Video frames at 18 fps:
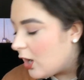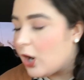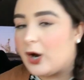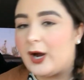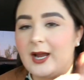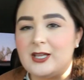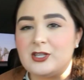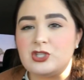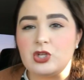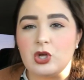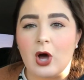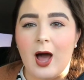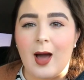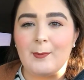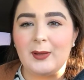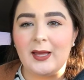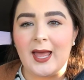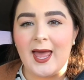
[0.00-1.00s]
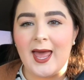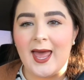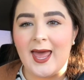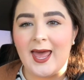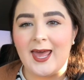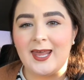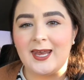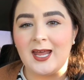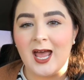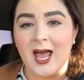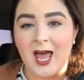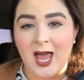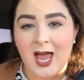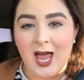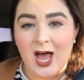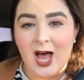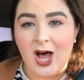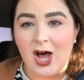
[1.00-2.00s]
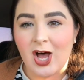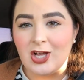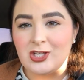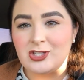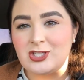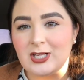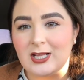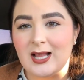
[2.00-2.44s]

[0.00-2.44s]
All right, so I'm gonna head onto